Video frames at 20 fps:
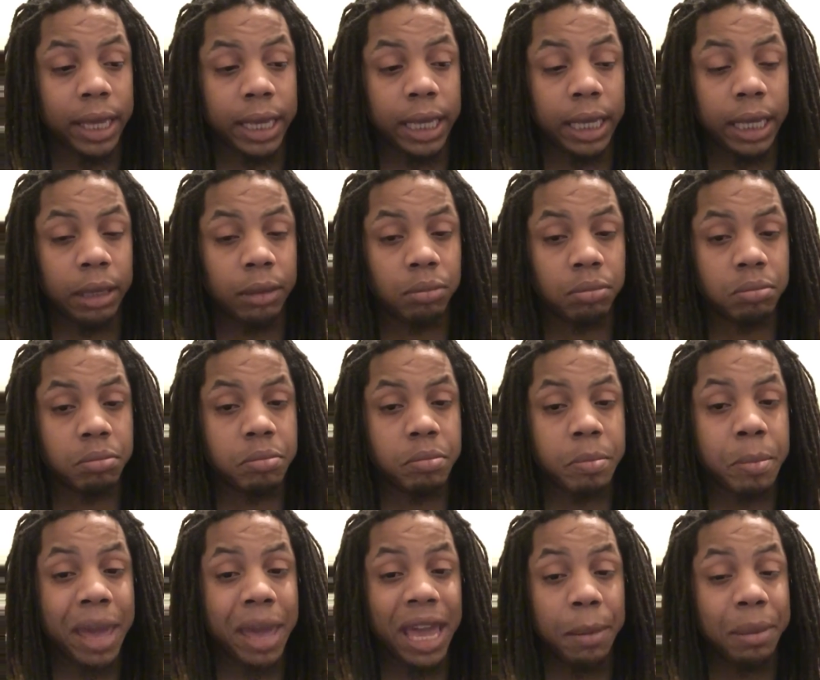he
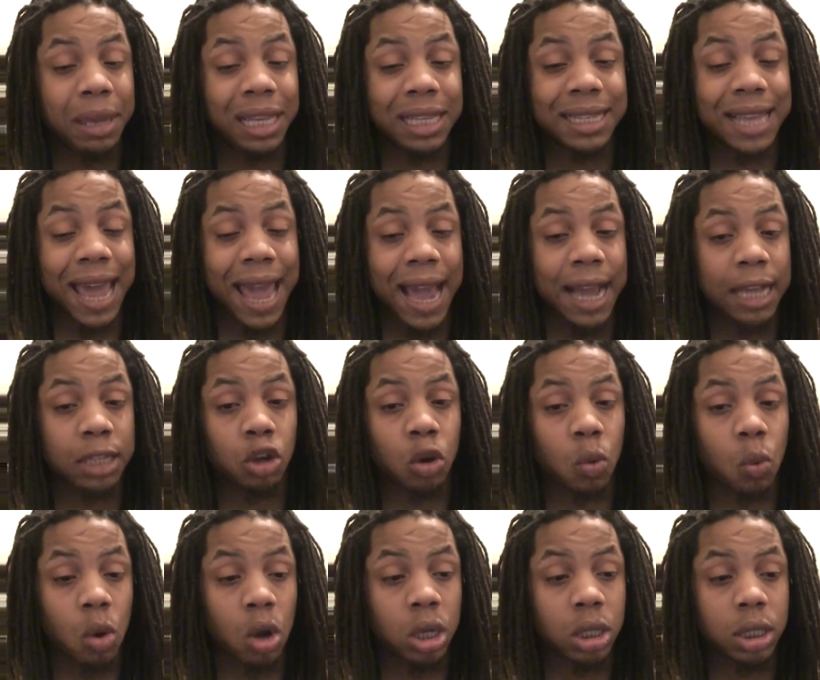maybe tags her
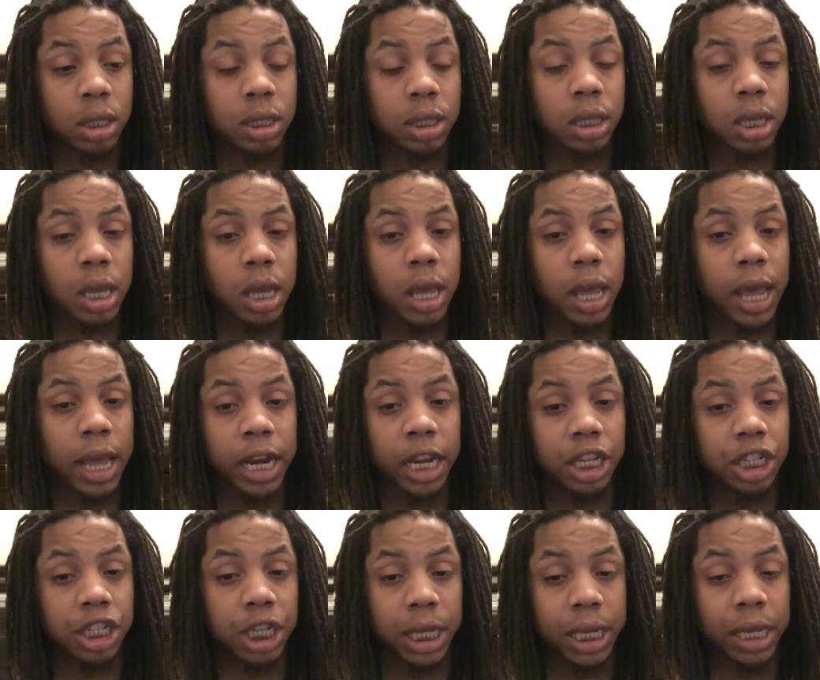once and
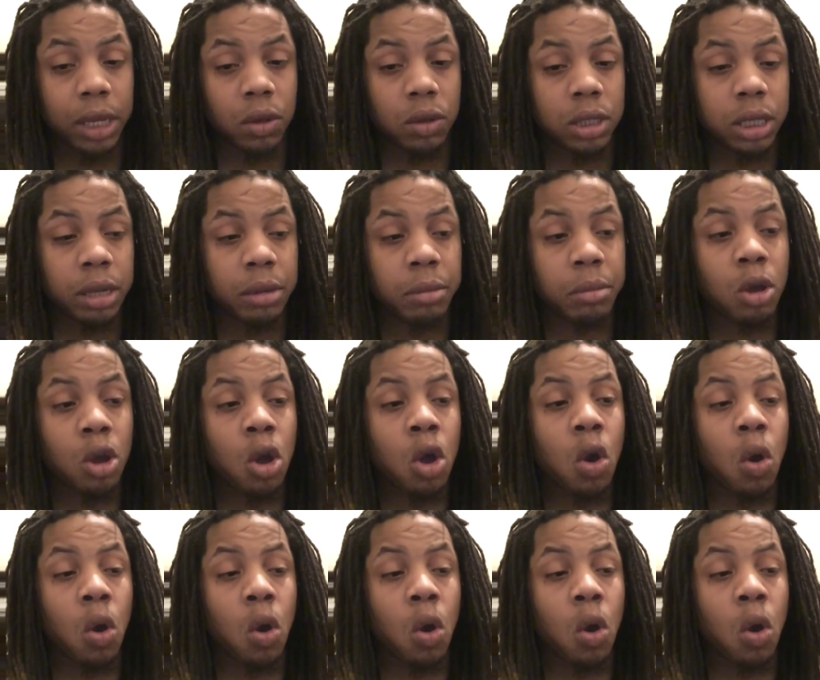then she kills him,